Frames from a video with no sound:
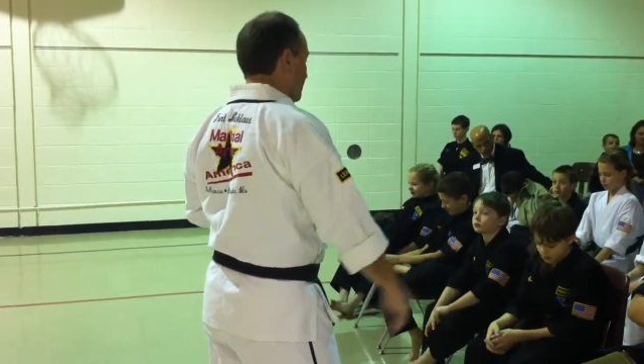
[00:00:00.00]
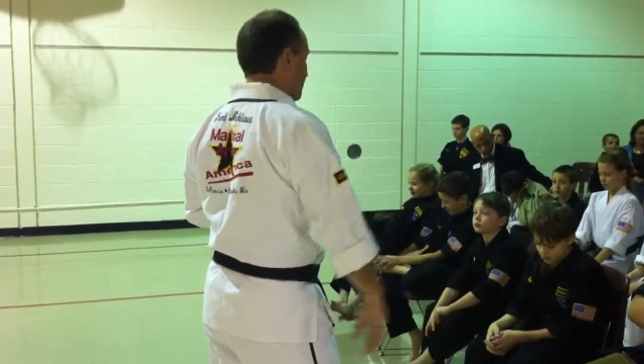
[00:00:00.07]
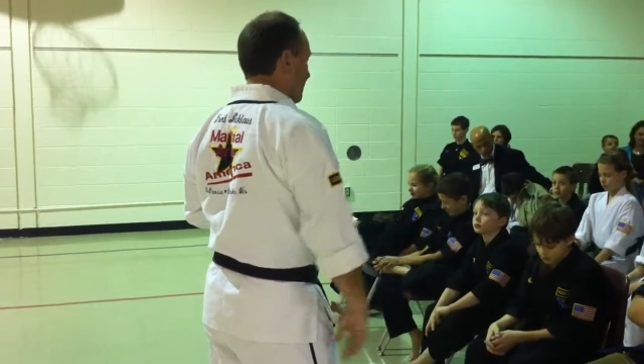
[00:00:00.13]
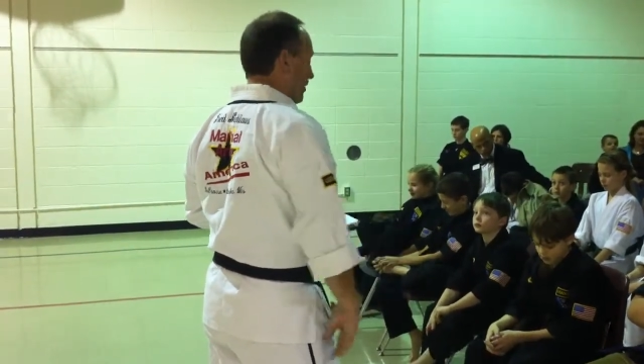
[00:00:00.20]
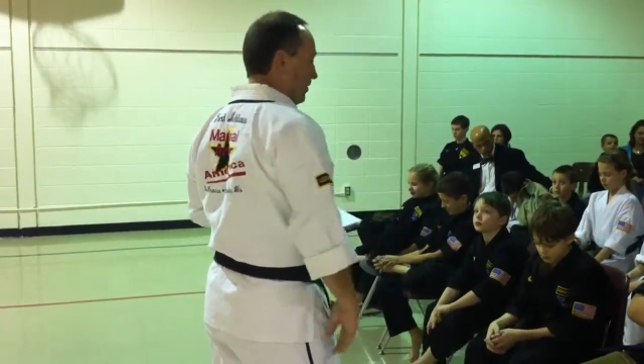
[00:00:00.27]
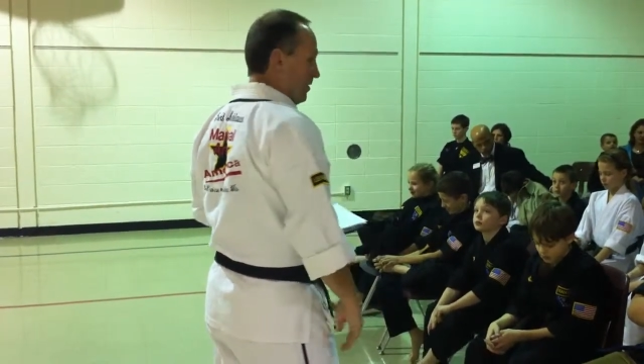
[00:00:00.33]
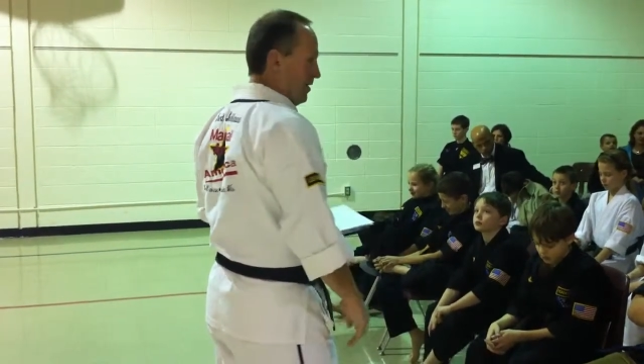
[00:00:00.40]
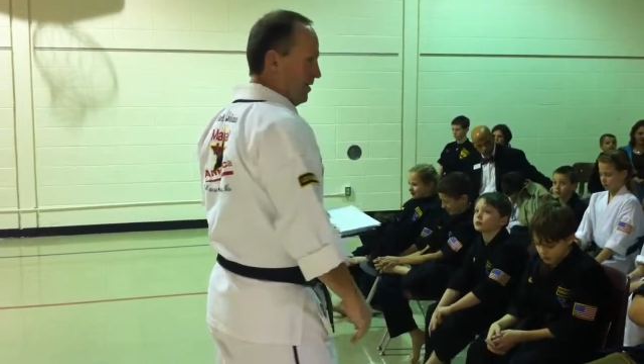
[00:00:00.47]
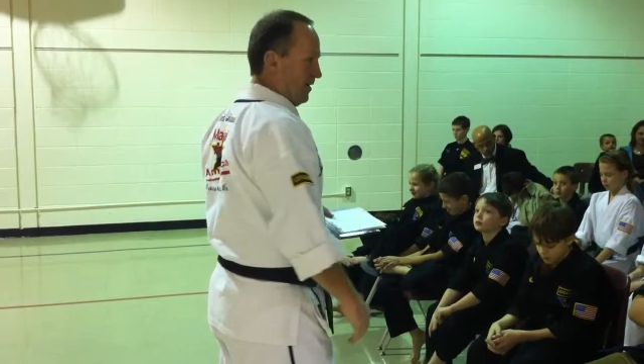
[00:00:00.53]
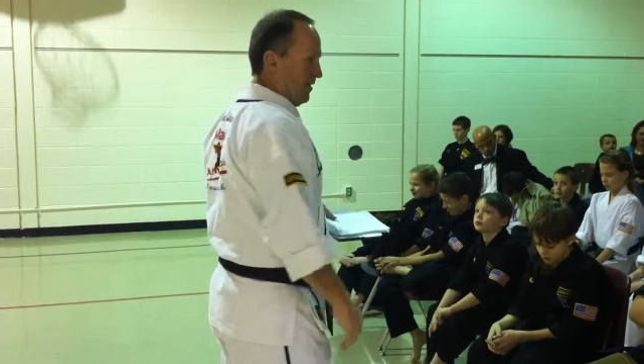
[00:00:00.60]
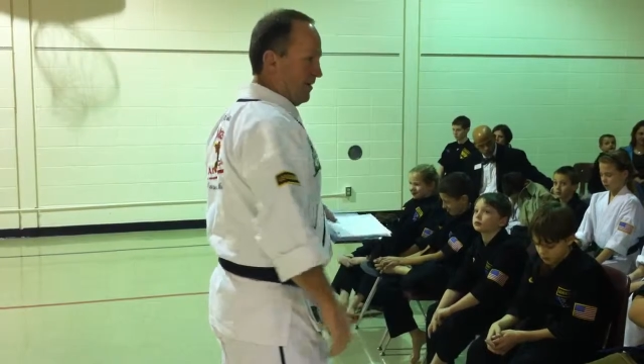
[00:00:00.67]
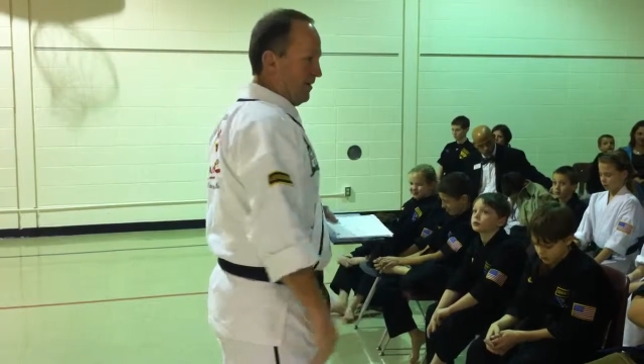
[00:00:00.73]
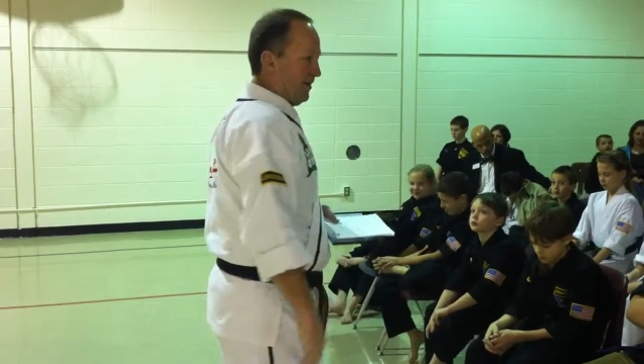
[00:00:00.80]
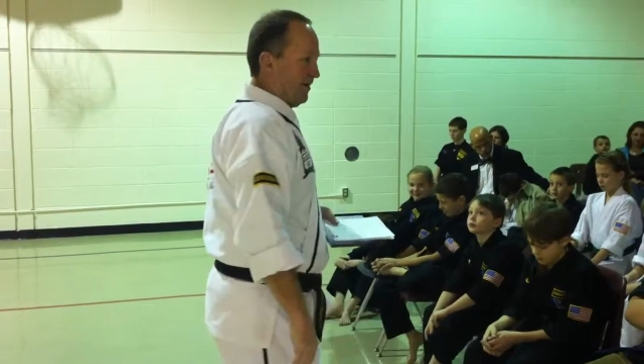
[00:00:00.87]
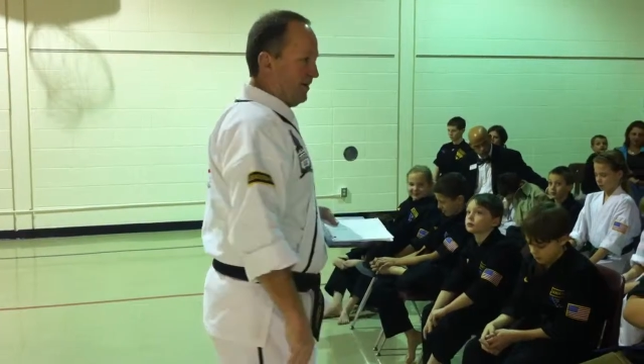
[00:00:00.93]
clunk.
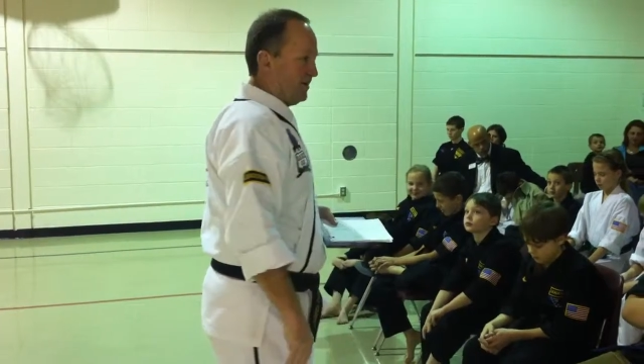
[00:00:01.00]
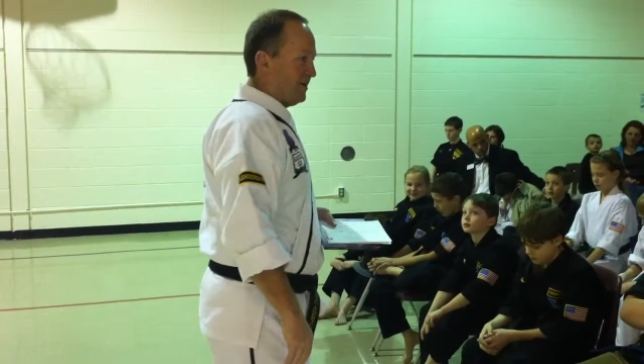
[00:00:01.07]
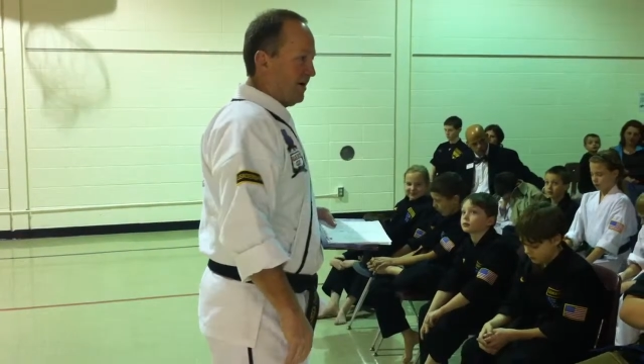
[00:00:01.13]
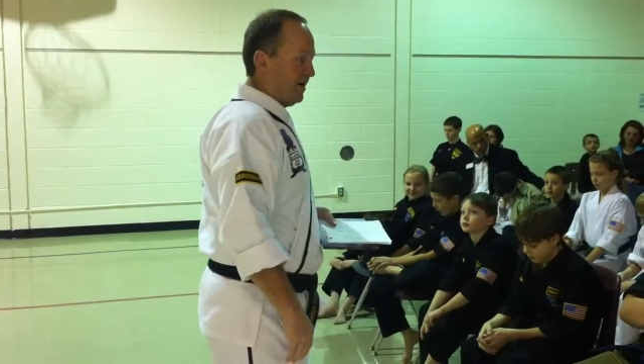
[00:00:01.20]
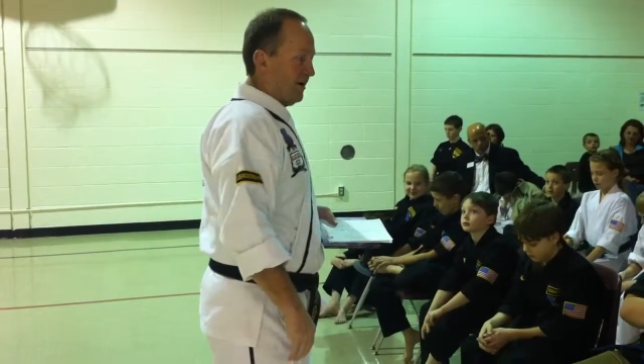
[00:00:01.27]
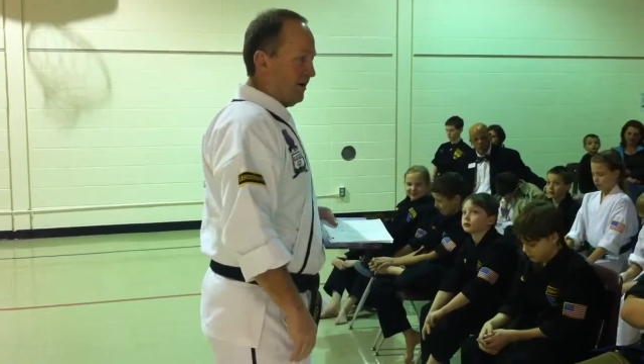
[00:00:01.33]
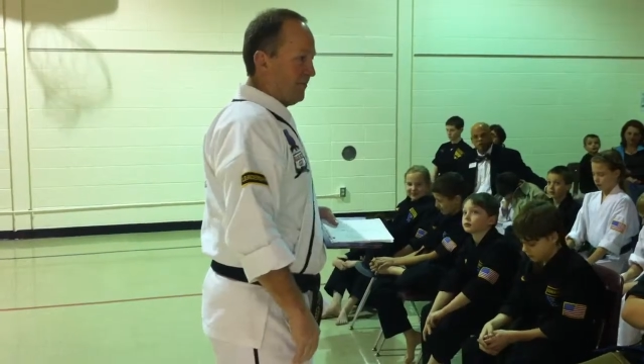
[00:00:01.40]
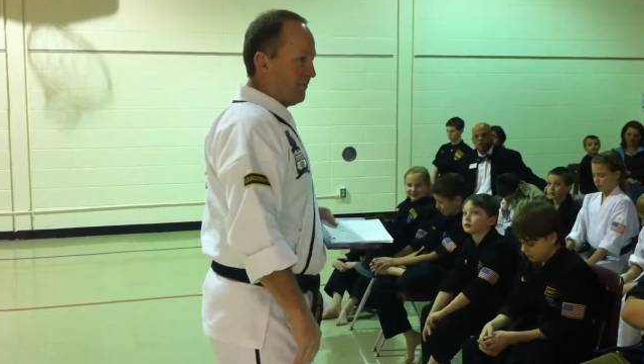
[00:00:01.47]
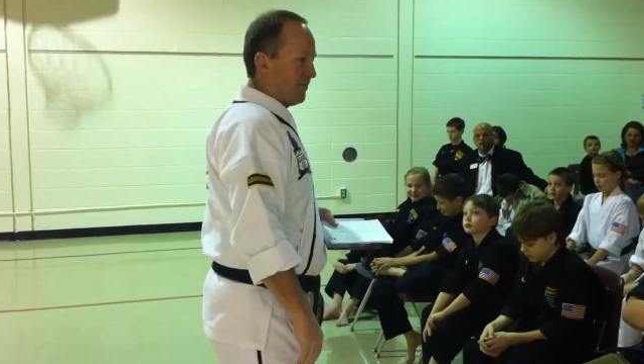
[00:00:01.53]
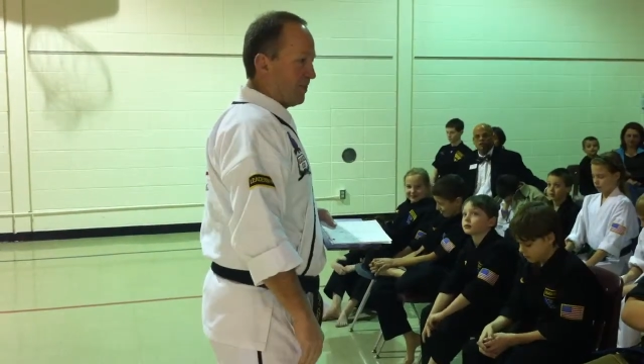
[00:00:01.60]
Done.